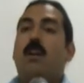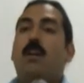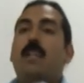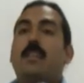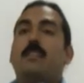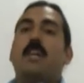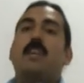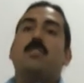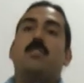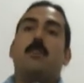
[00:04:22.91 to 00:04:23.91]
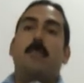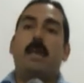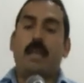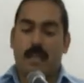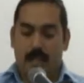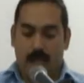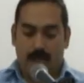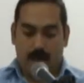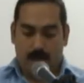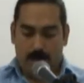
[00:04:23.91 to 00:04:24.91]
All that changed on May
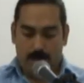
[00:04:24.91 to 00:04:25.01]
11th,